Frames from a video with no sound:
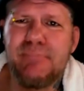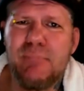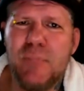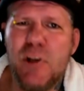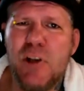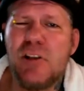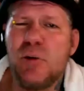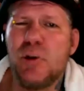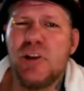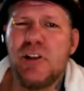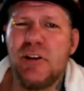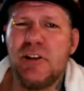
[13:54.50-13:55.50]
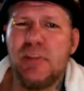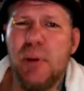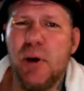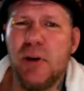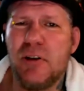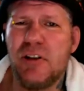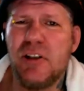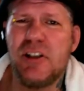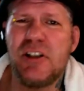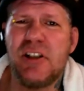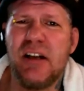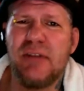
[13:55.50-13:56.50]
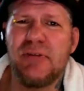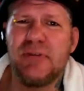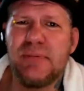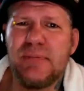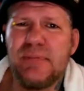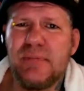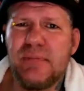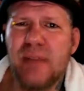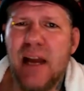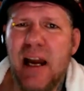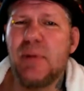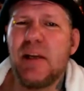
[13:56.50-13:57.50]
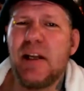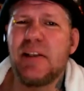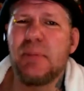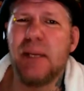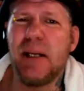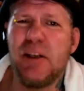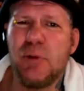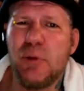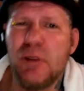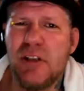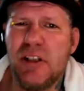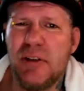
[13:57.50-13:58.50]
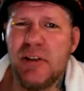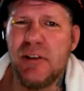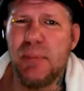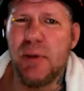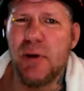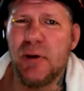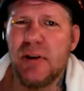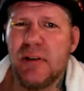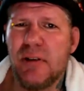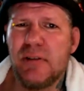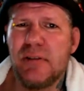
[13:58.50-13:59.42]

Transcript: Because the World Series of Poker is good stuff. I would like to play in the World Series of Poker.